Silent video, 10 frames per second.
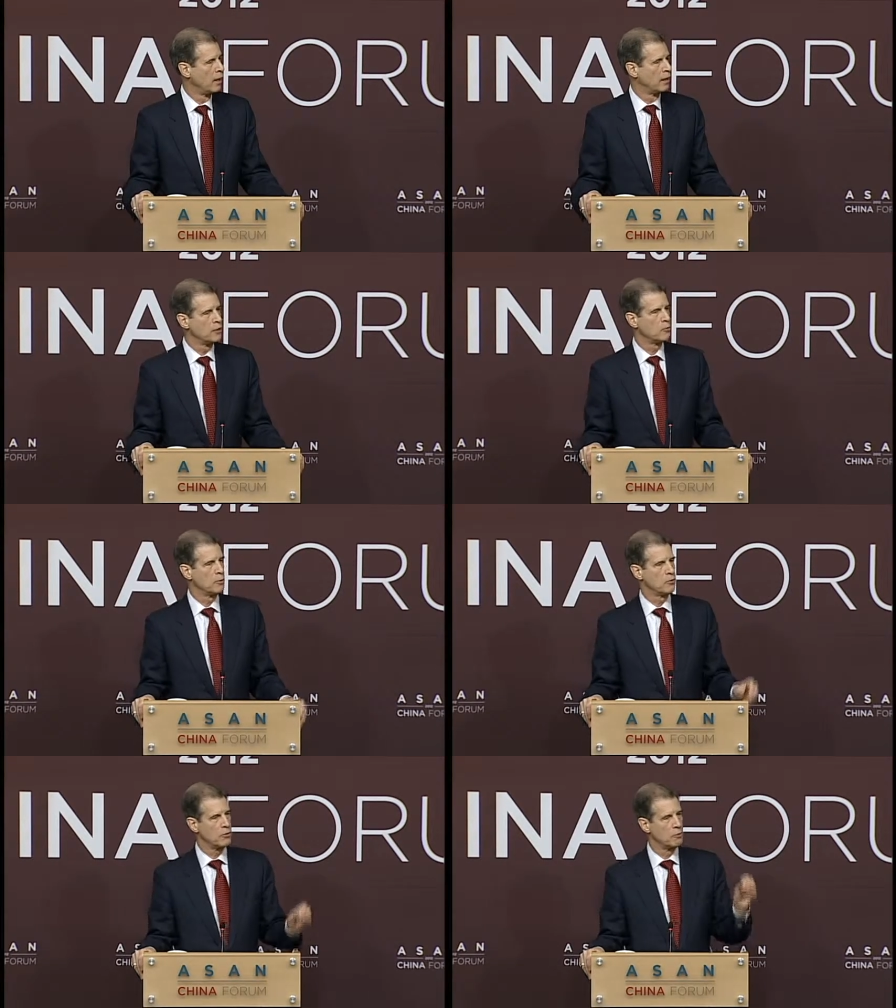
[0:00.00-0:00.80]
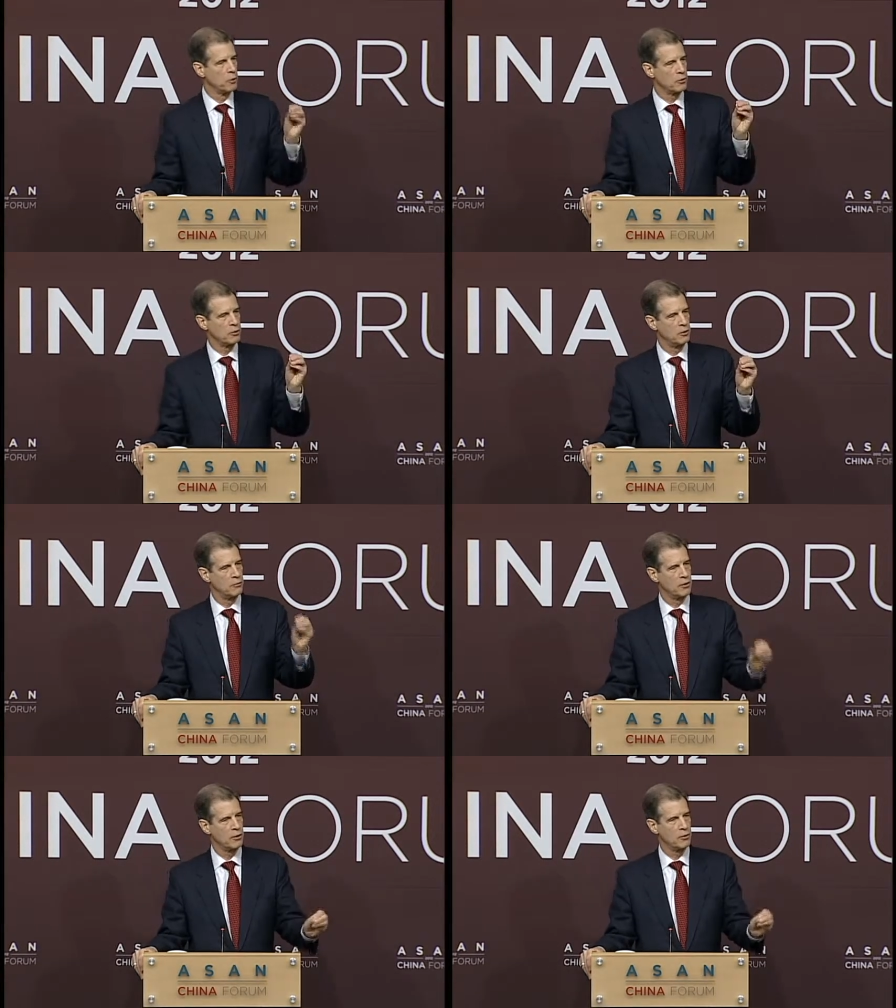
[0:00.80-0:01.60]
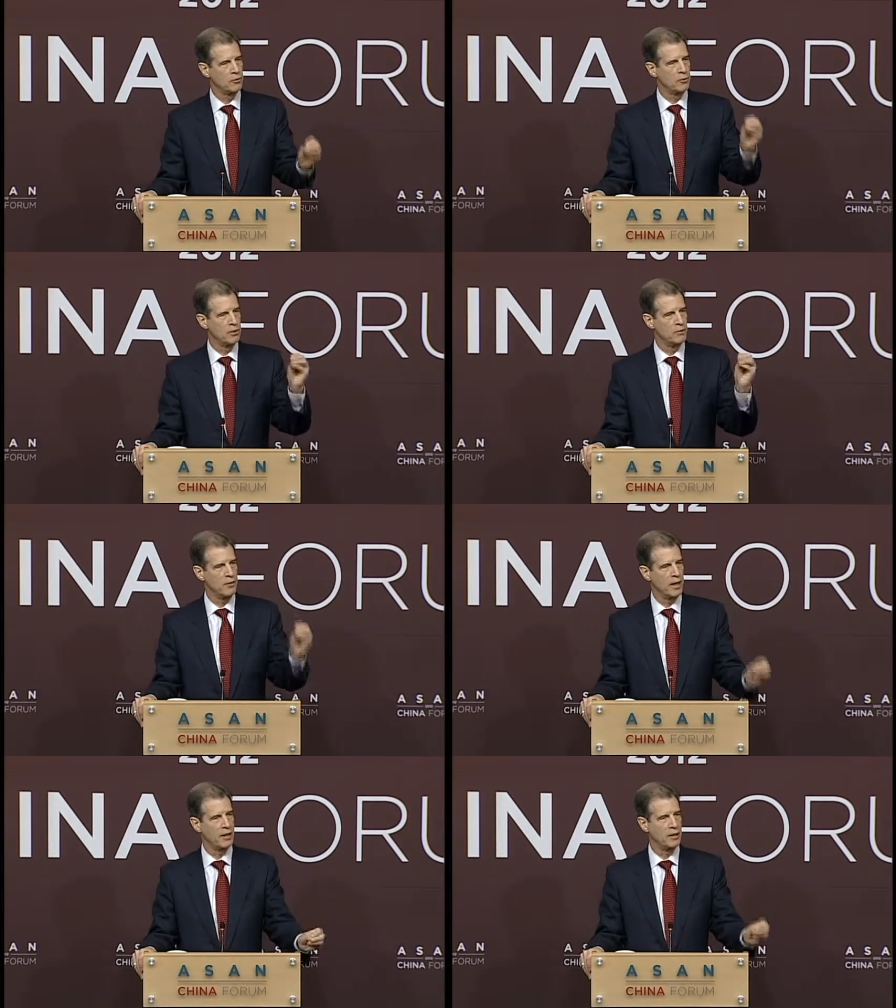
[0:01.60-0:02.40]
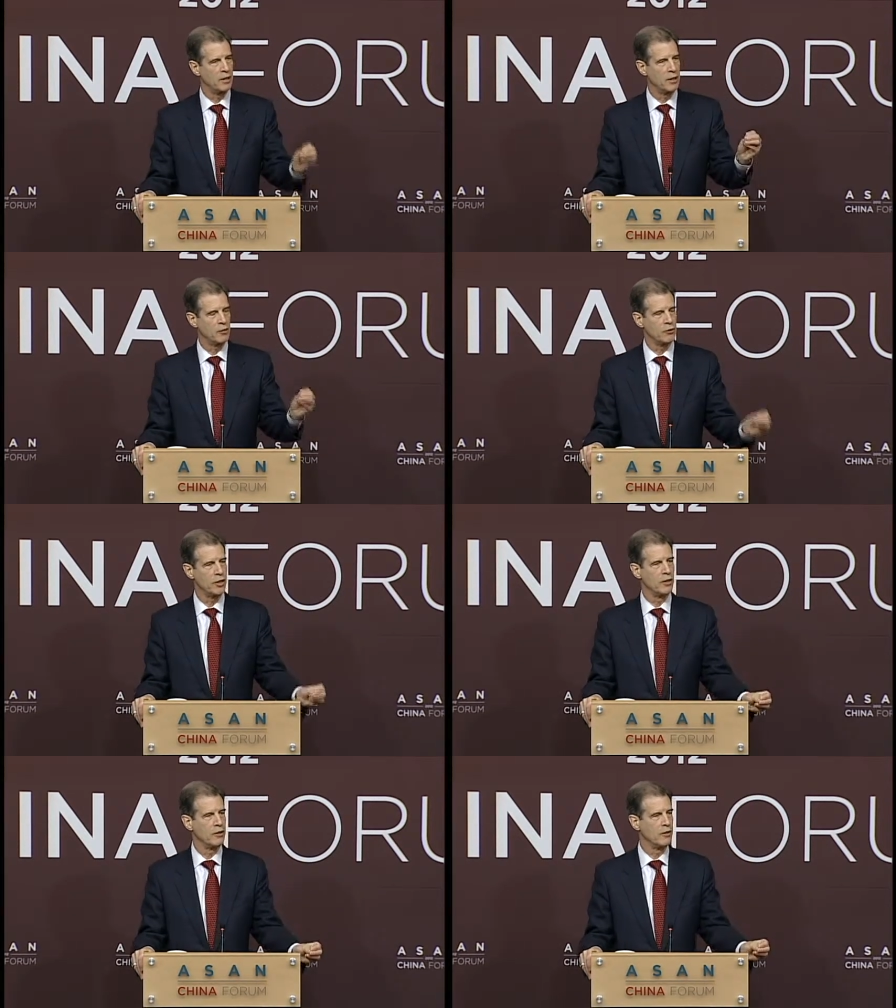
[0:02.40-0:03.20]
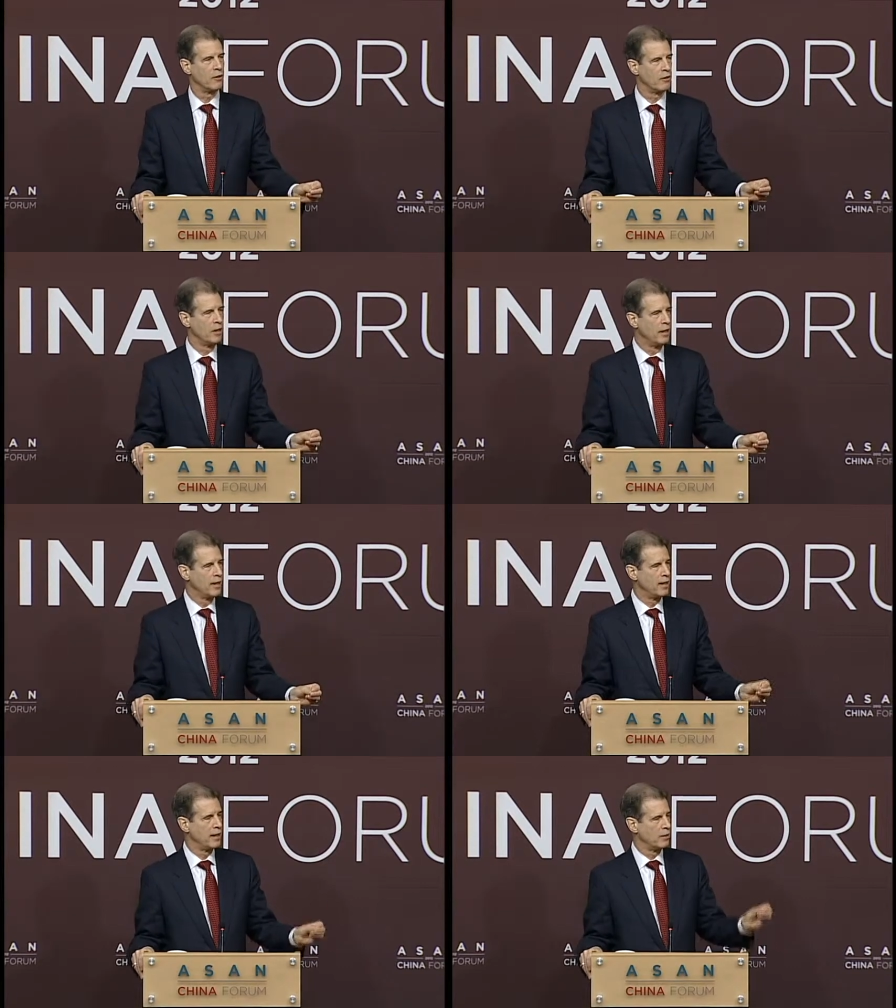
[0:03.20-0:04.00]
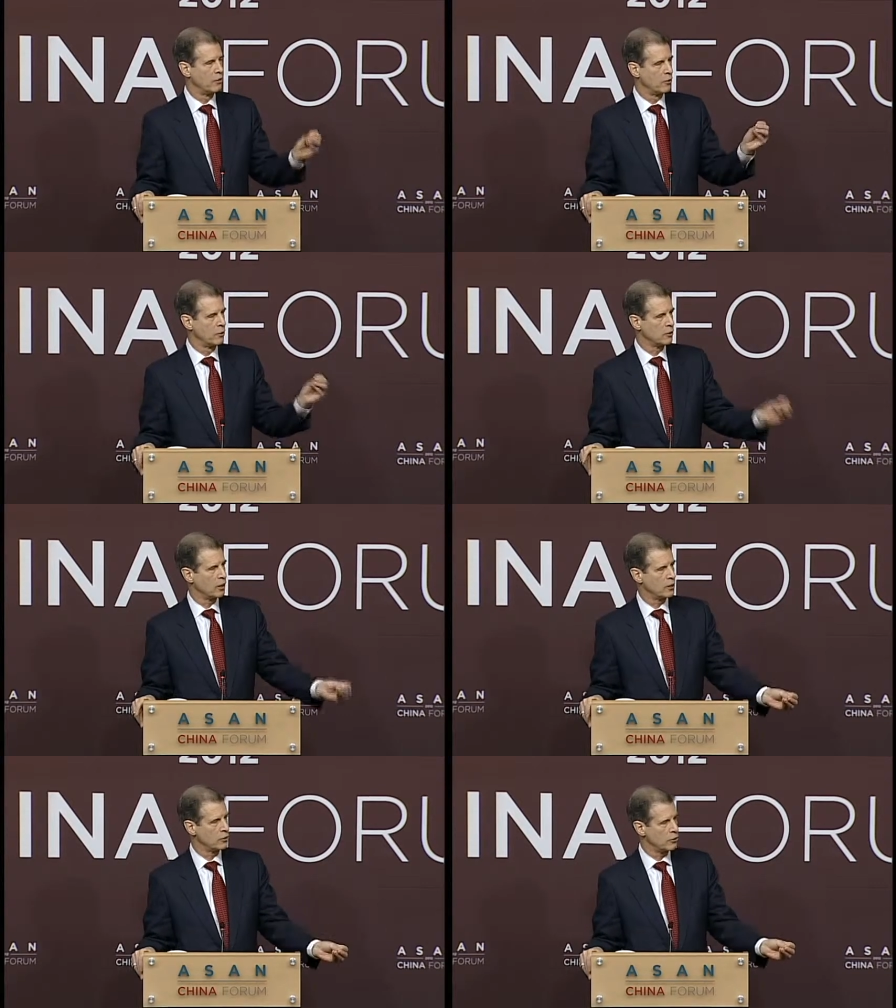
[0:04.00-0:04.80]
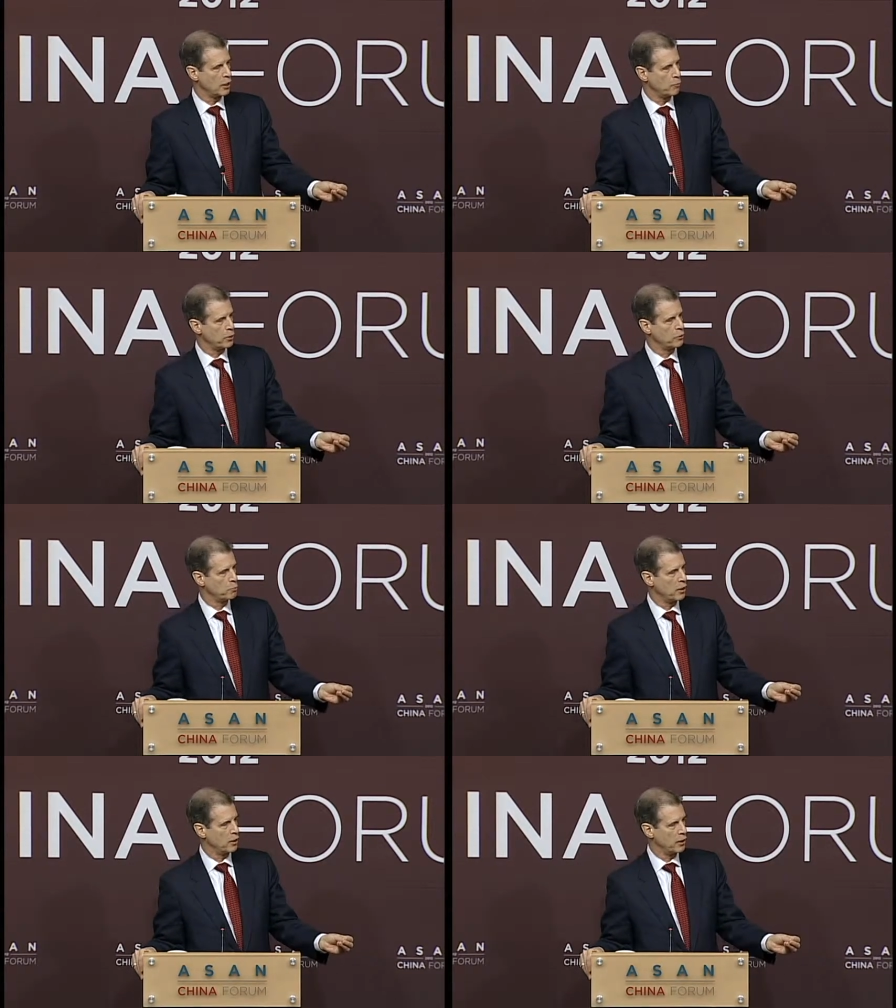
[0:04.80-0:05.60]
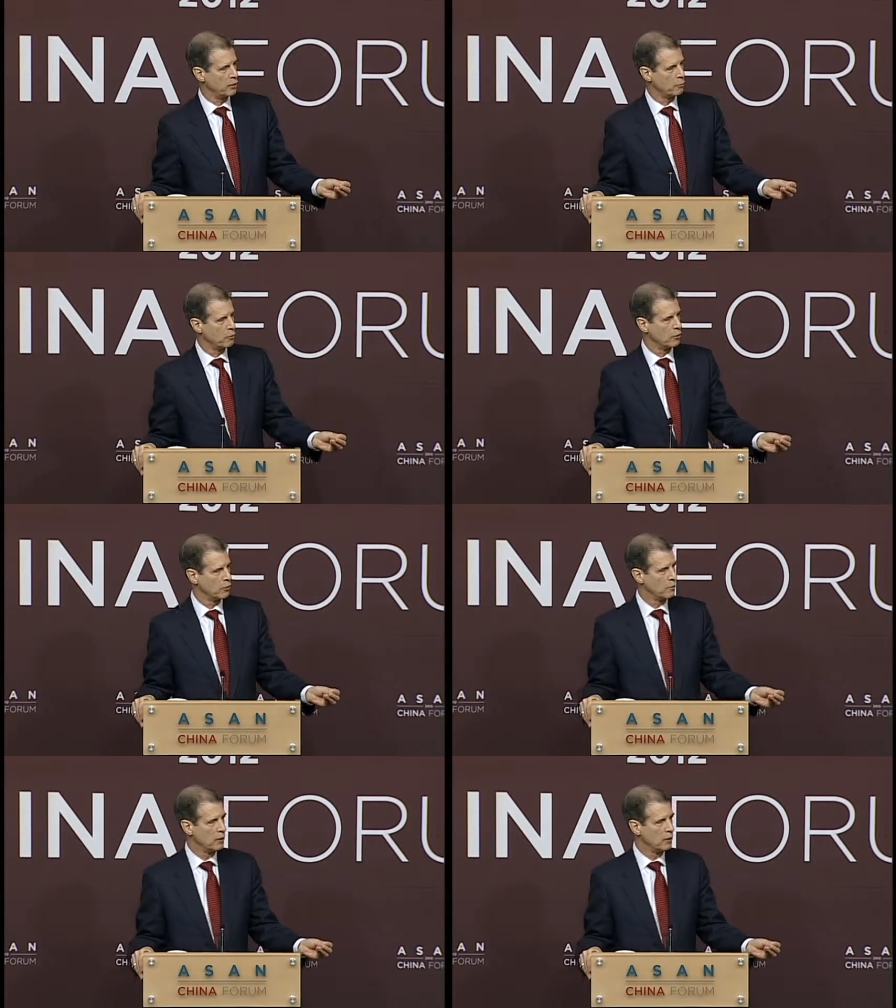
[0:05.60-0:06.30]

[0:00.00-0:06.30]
This was the most diverse, divided country on earth. It had the third largest communist party in the world.